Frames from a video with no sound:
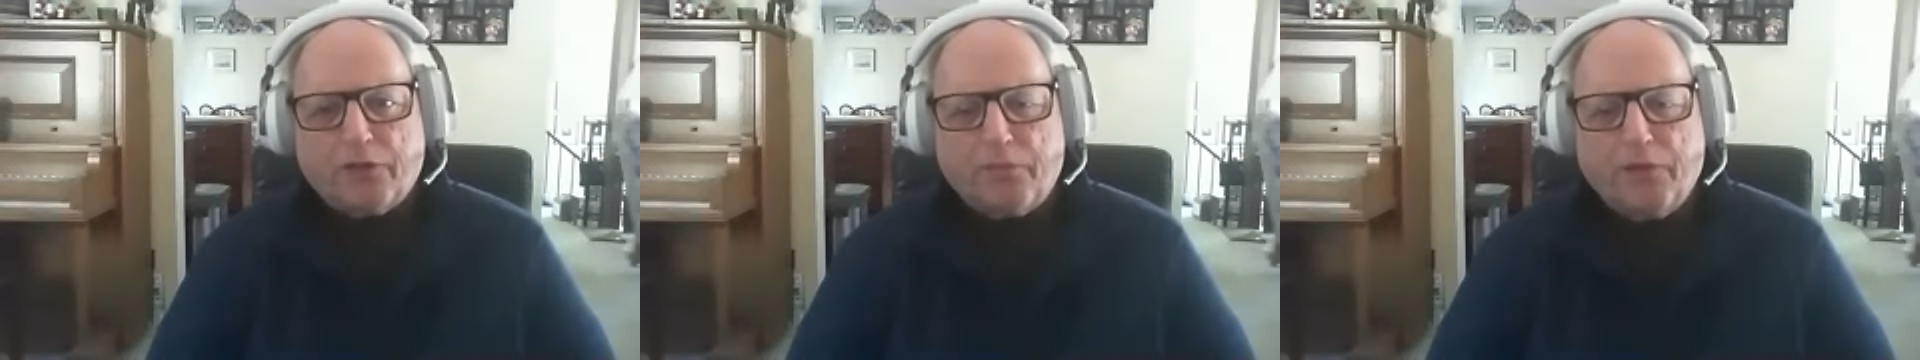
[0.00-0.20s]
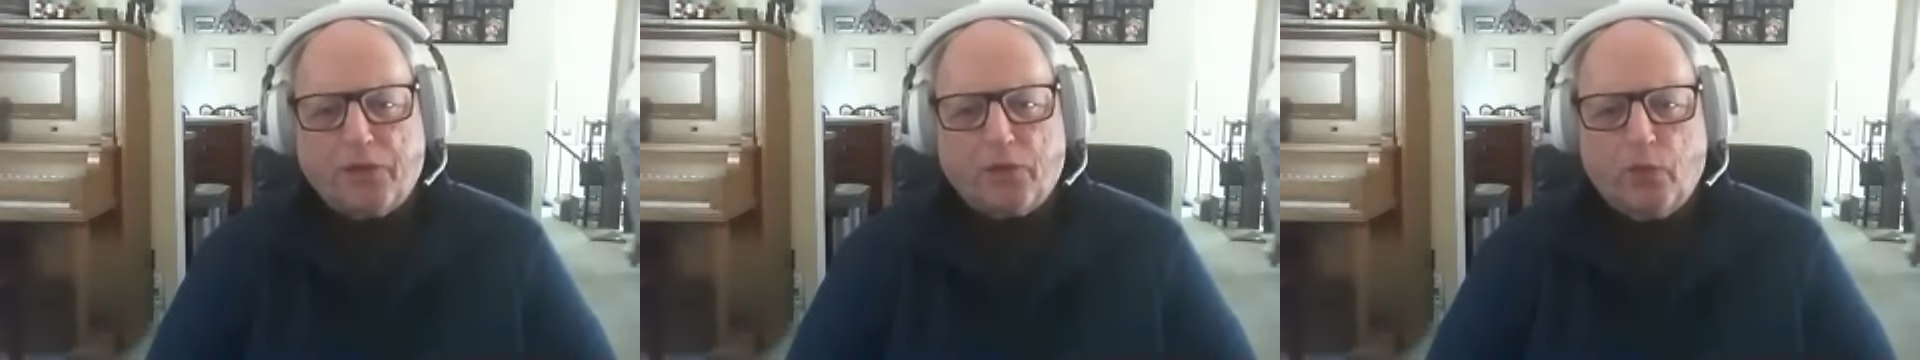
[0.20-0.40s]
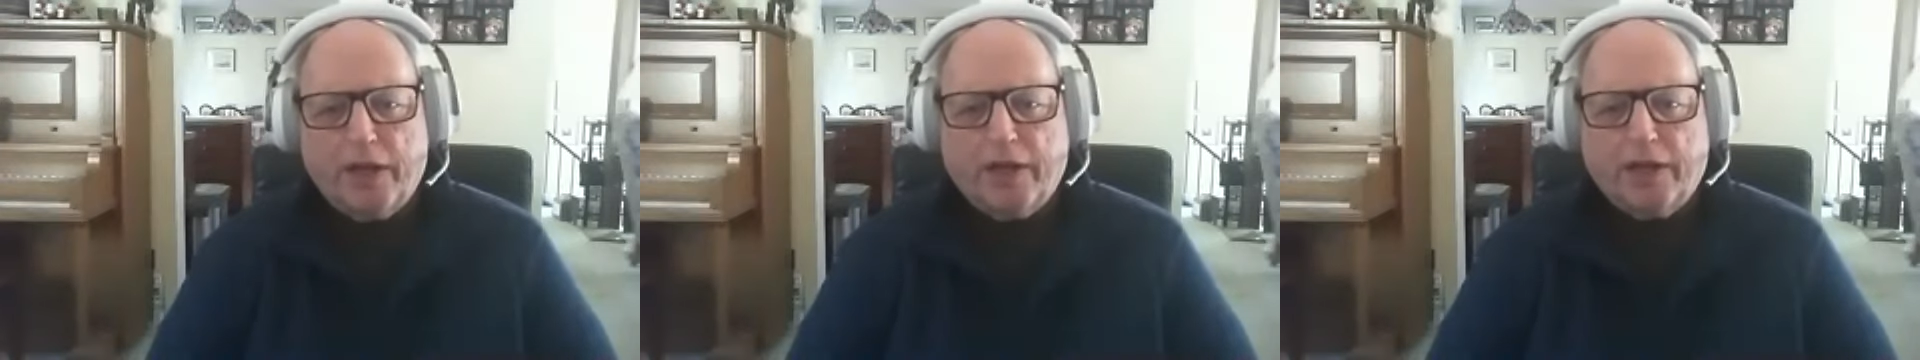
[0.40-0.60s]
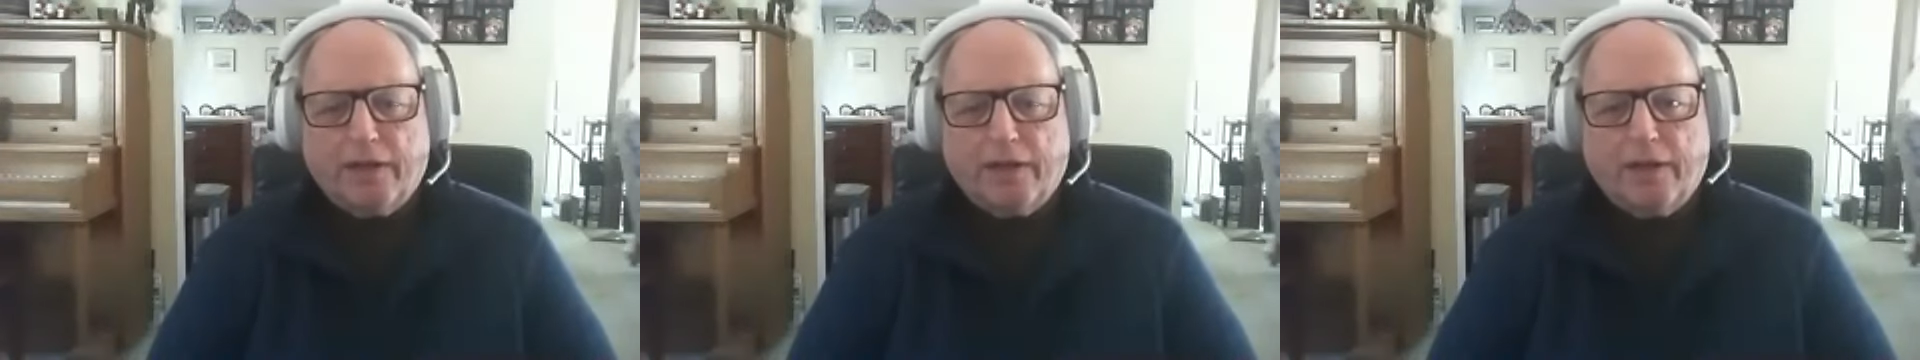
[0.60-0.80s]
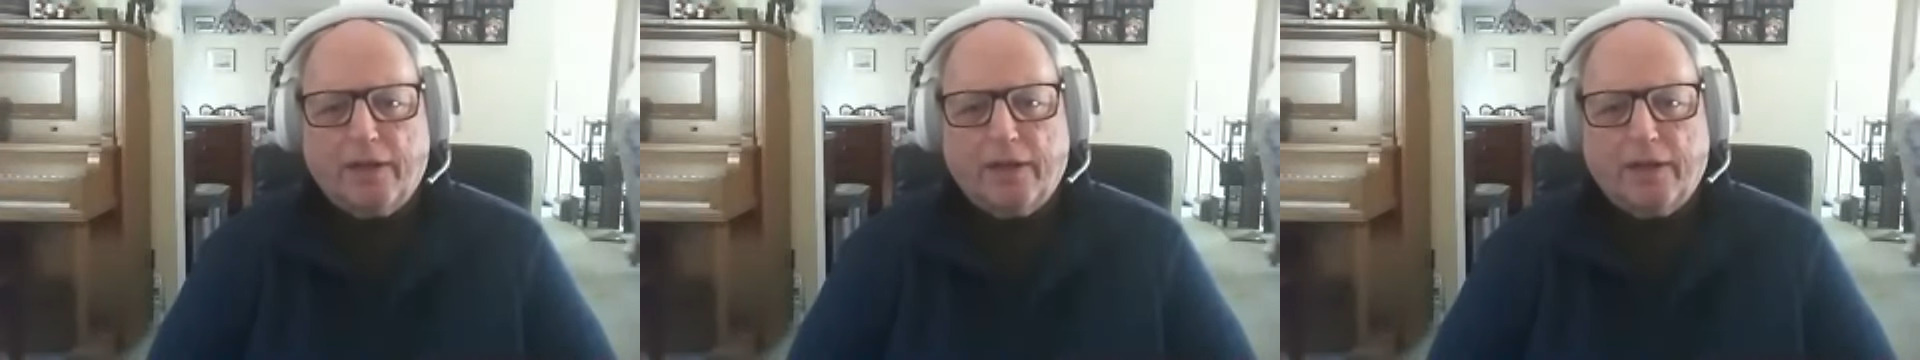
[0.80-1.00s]

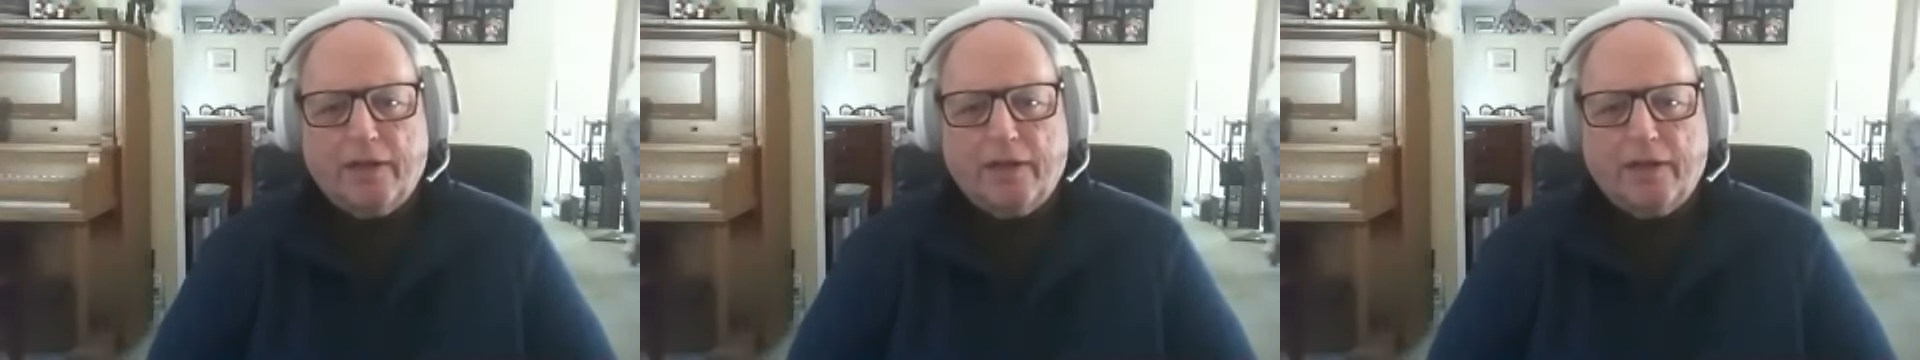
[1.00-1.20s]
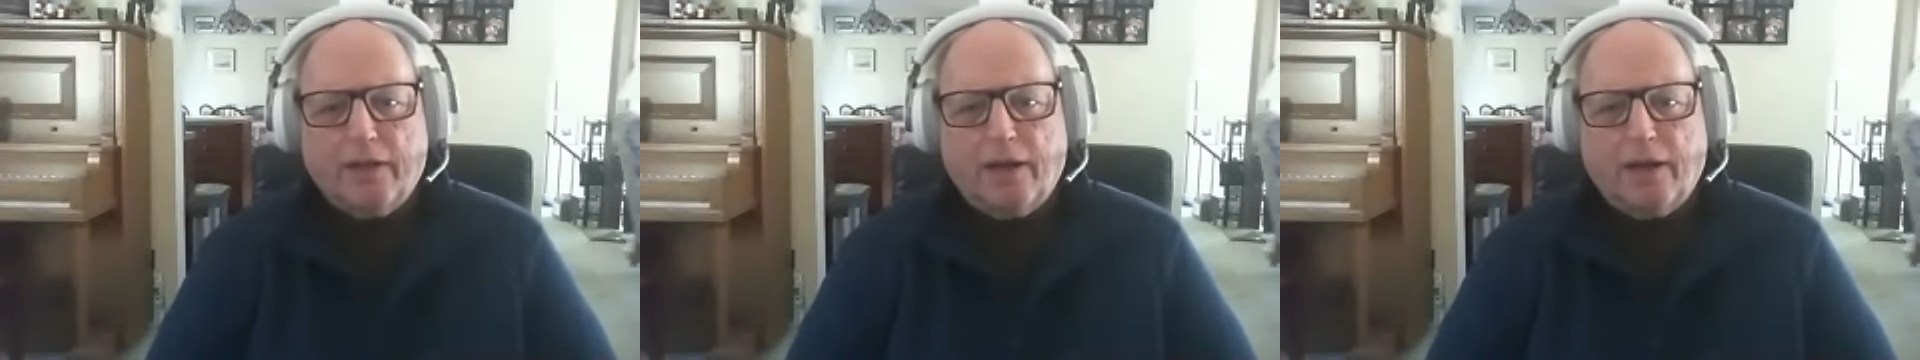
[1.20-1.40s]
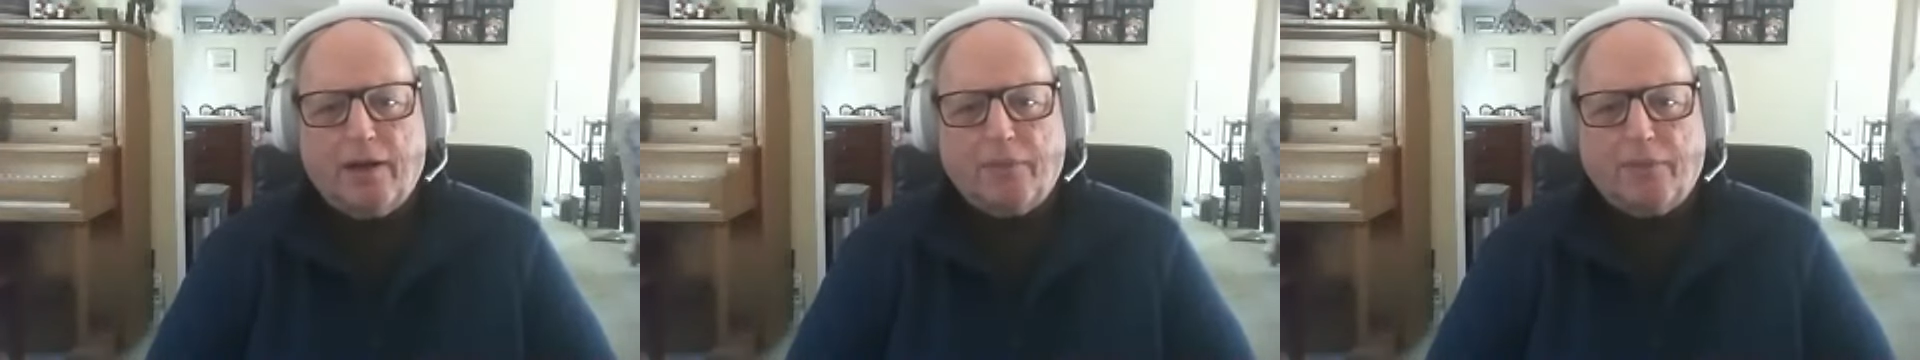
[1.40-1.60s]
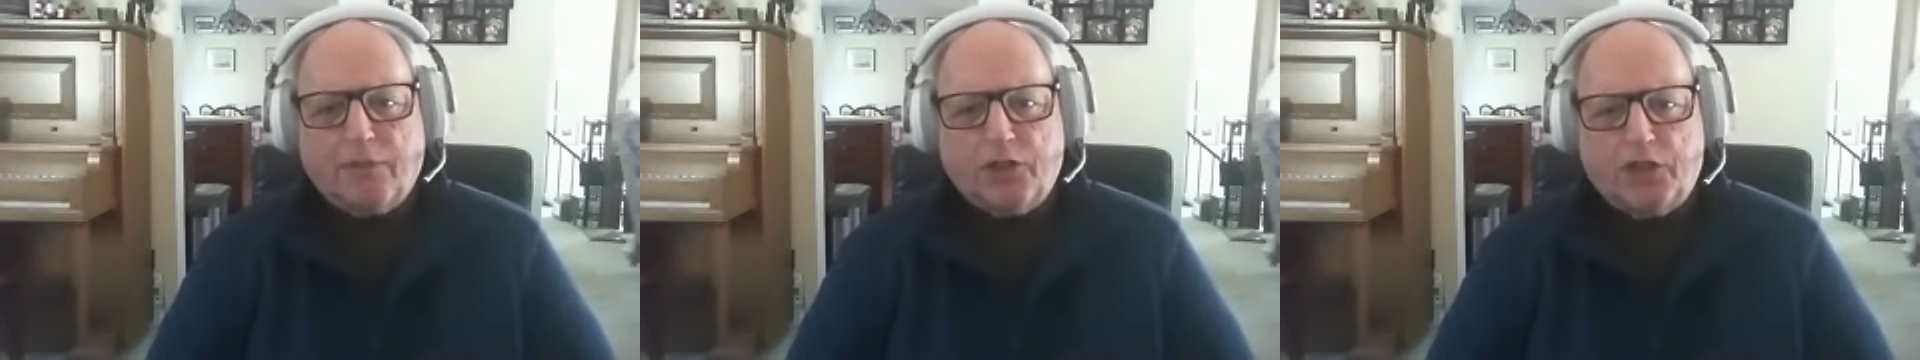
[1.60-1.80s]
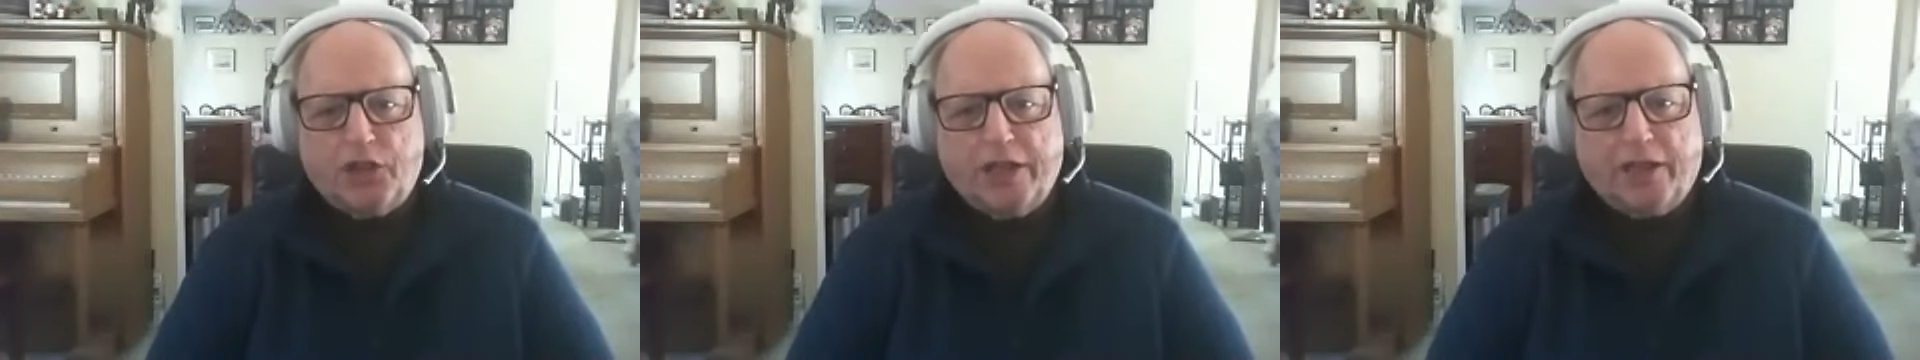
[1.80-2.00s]
between
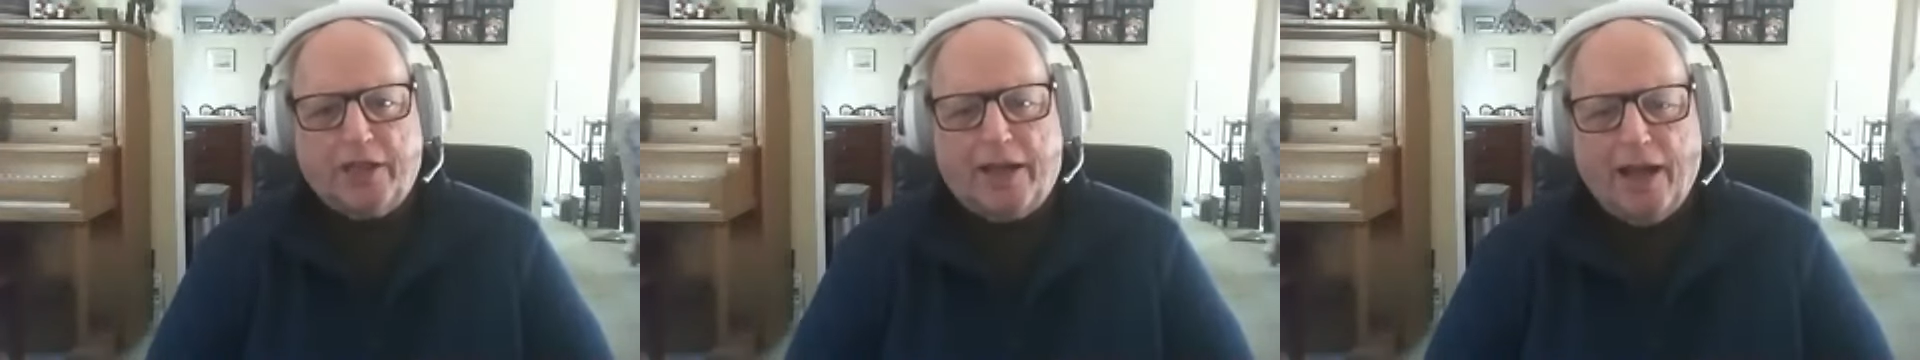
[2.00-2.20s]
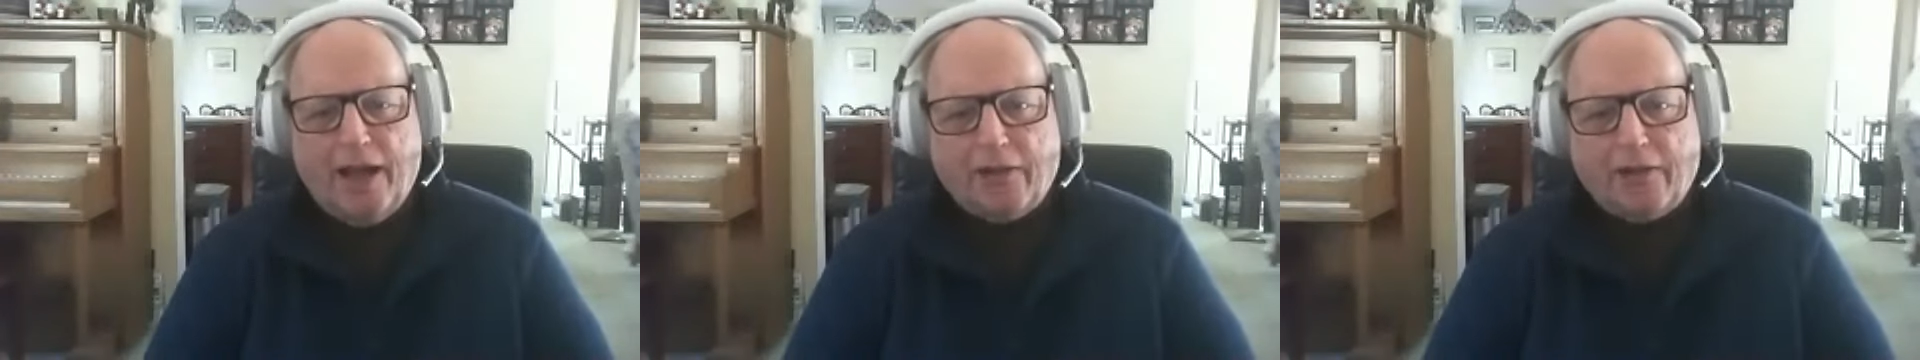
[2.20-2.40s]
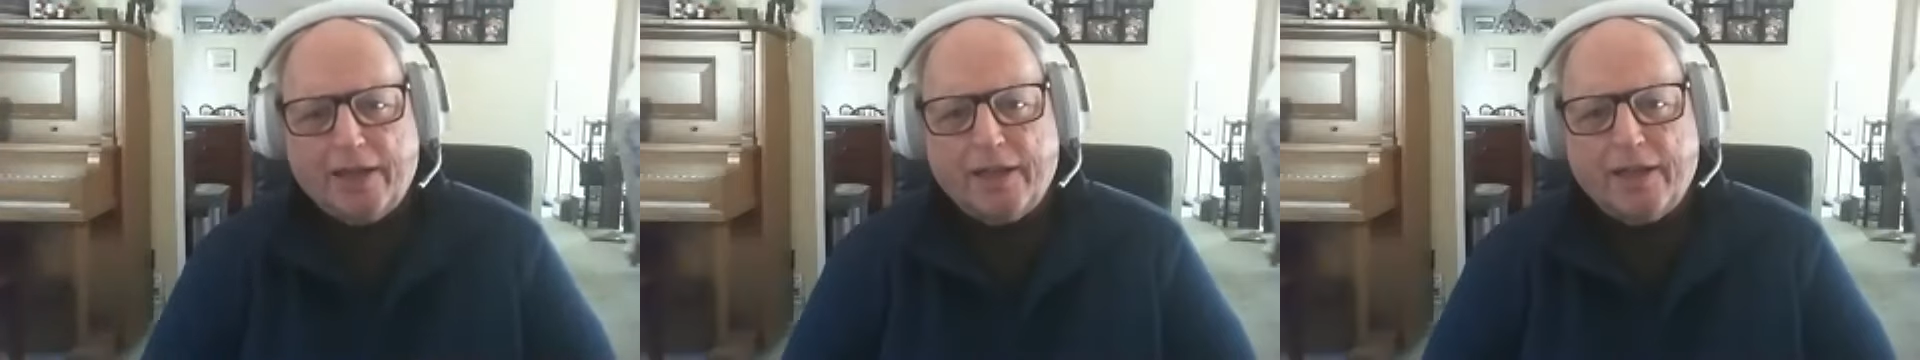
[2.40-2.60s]
Gene Kelly